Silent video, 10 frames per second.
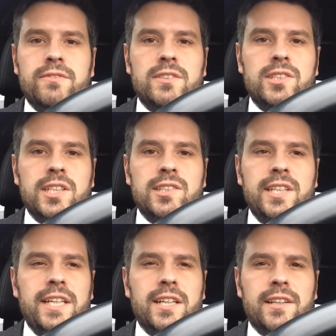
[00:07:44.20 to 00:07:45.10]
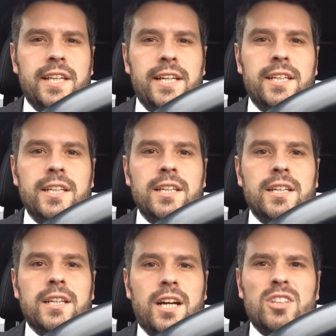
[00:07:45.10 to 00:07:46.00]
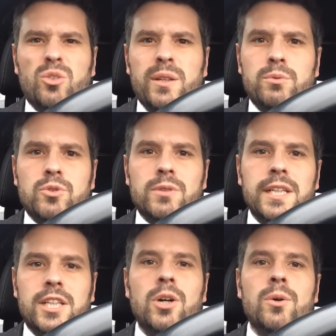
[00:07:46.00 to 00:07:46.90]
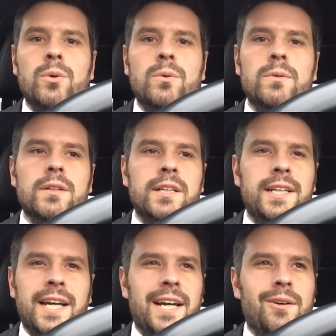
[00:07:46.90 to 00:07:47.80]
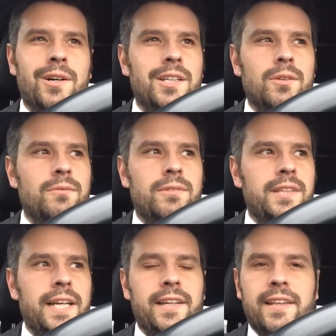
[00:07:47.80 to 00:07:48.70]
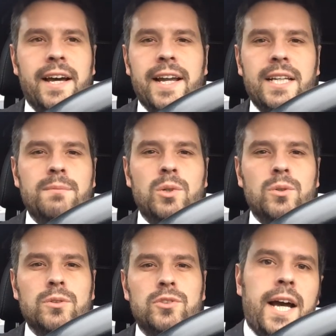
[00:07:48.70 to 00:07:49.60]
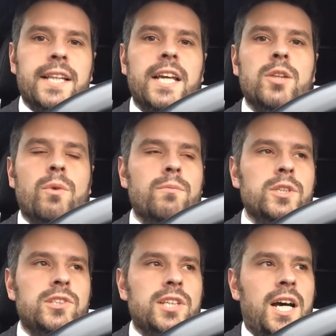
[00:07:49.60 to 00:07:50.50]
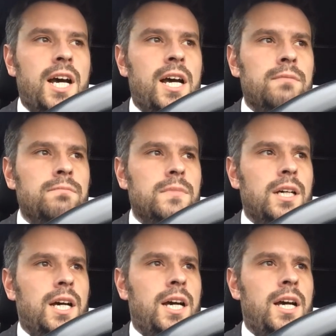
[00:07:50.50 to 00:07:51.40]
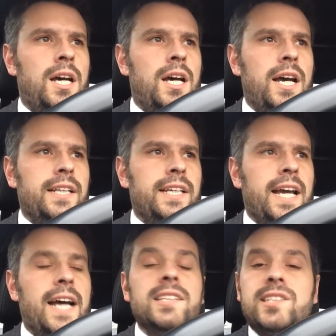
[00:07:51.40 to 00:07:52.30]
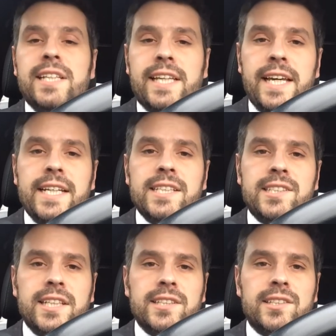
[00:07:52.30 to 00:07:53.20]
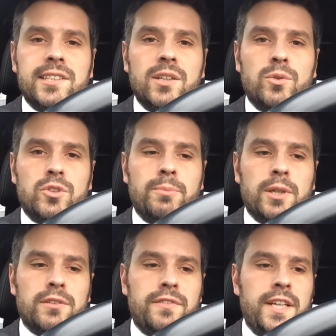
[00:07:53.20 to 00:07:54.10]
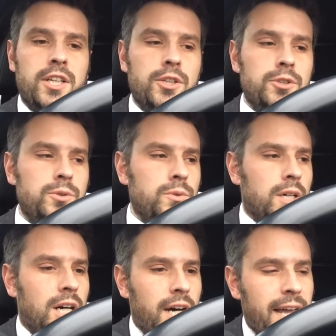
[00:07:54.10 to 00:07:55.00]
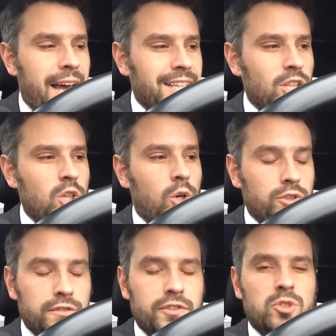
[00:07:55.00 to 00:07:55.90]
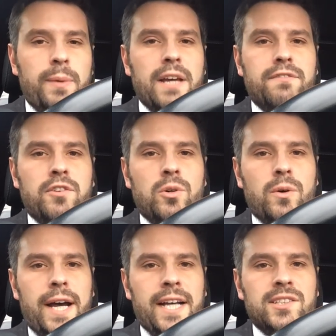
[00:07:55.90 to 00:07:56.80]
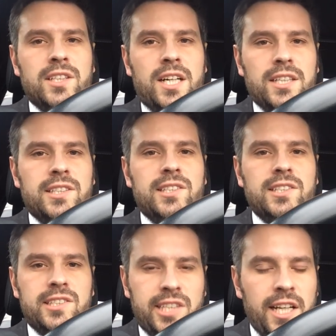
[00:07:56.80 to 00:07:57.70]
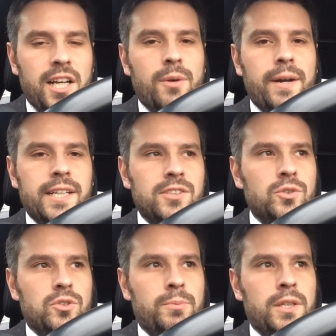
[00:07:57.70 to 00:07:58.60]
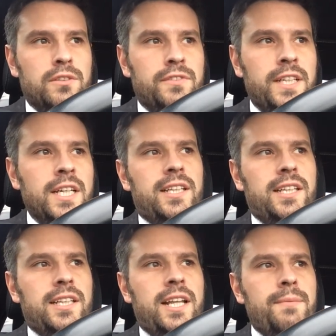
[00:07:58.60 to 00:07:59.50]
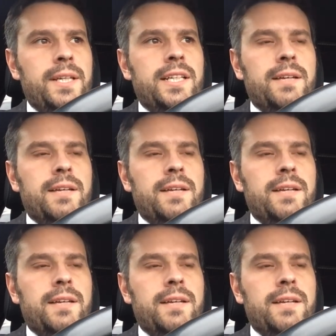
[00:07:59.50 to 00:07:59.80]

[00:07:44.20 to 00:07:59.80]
16, I think, I thought he was really cool, and now I don't think that anymore. And the other one was the Anthony Kiedis's autobiography, who I had a lot of respect for as an artist until I read his autobiography. Let me